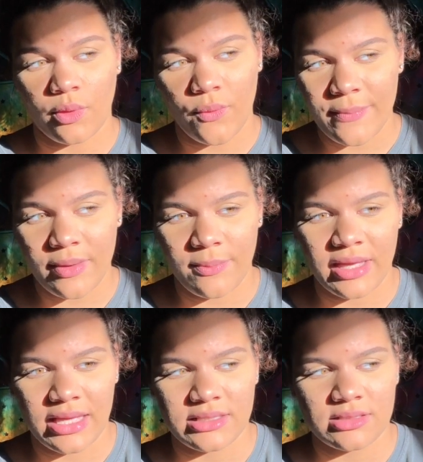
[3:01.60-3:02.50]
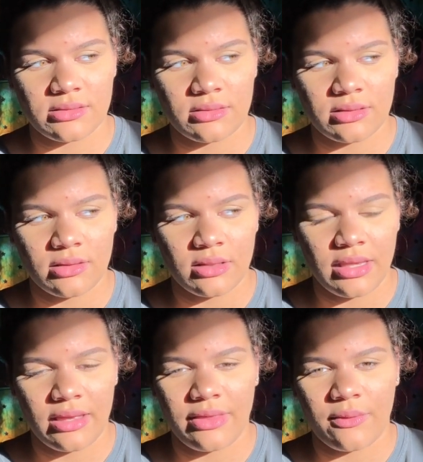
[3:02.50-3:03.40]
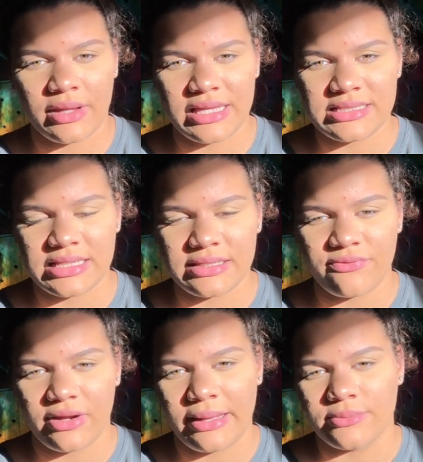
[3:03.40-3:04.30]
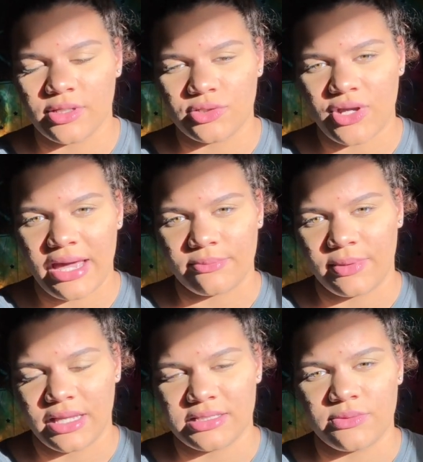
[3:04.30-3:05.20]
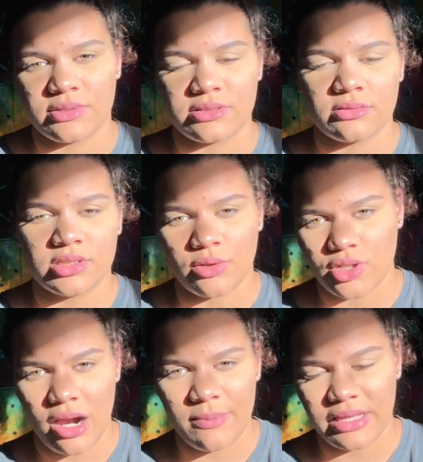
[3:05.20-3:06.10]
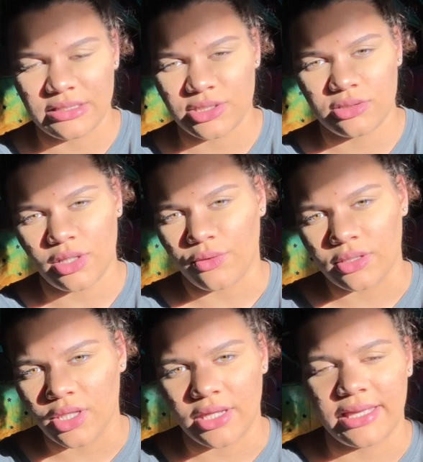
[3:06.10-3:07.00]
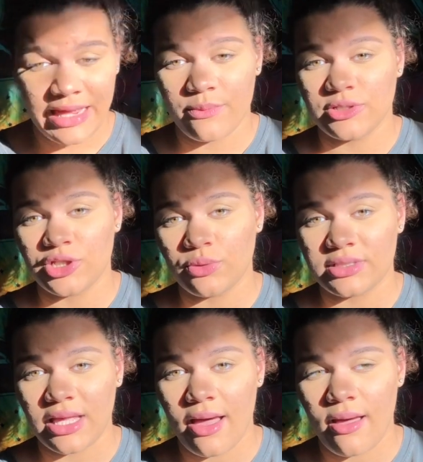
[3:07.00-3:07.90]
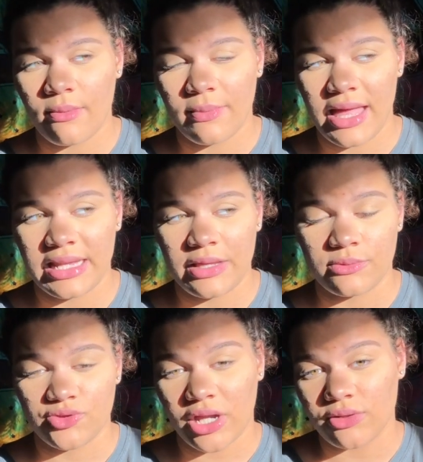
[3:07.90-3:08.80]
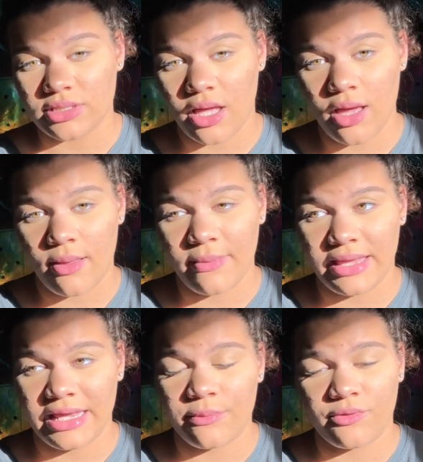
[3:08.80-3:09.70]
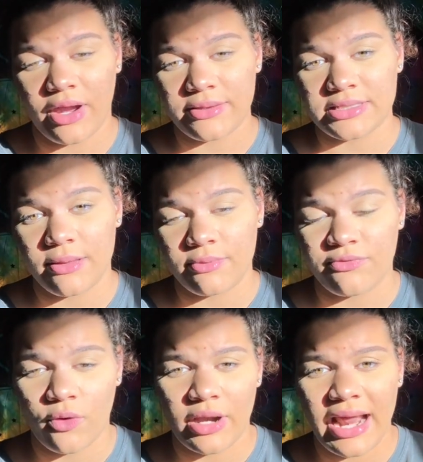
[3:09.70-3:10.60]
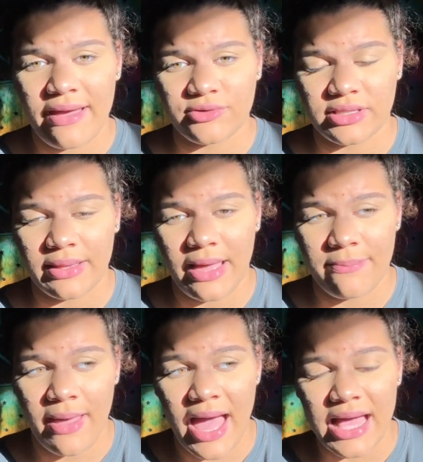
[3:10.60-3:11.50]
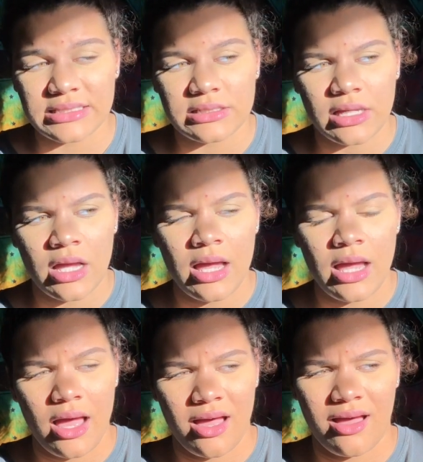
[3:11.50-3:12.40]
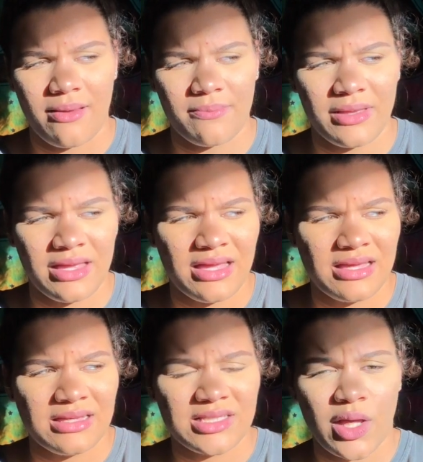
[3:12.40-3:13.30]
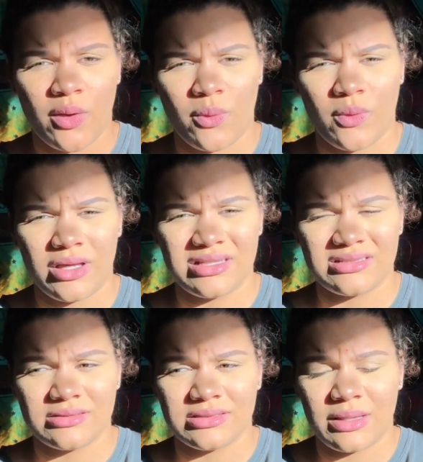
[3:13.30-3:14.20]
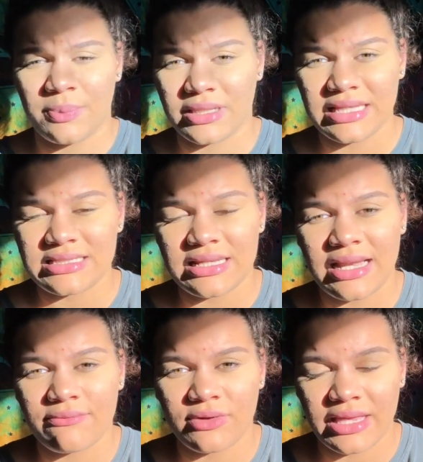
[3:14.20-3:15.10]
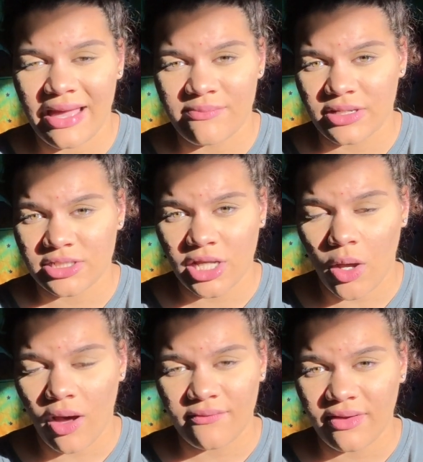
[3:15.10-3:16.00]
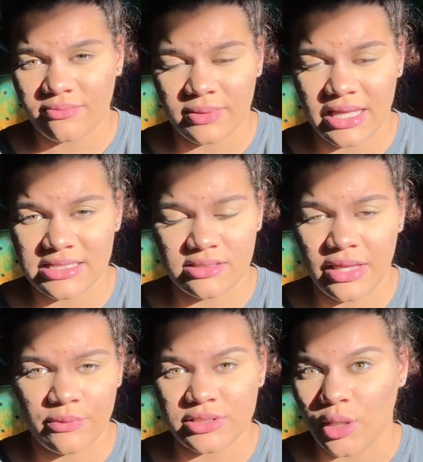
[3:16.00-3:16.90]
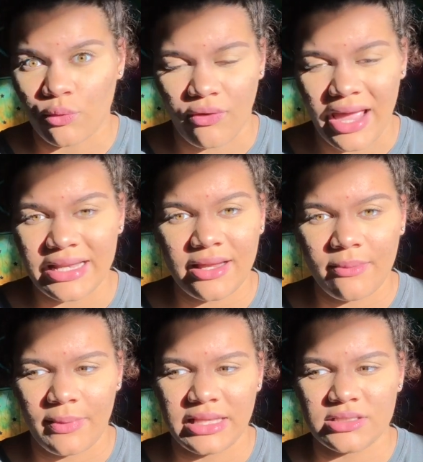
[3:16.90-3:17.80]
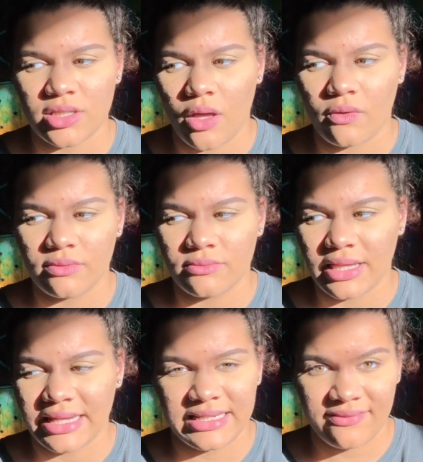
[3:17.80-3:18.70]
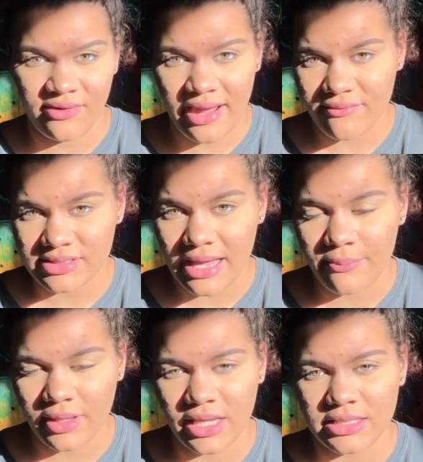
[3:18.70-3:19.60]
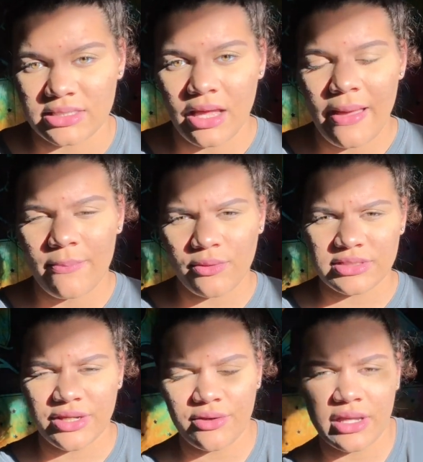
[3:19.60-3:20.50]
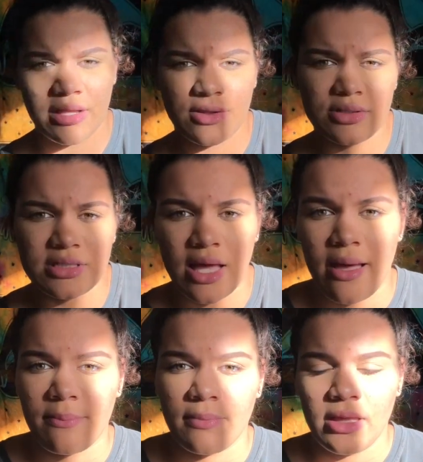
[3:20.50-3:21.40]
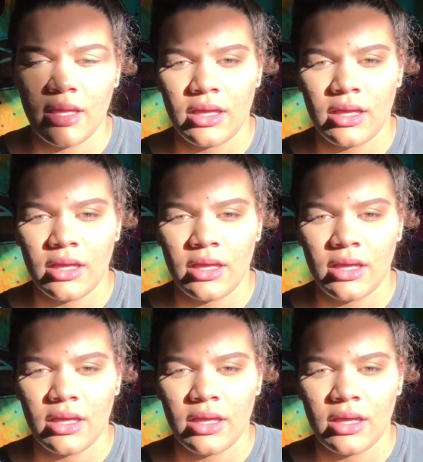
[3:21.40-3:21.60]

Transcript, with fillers: the women because they were easy for him to attract because he was so charming and so good looking. He would shoot some and he would strangle some and he would rape some before and after they had passed. Um, so the police didn't really have much to go off of because they were so random and so like different every time because most serial killers um,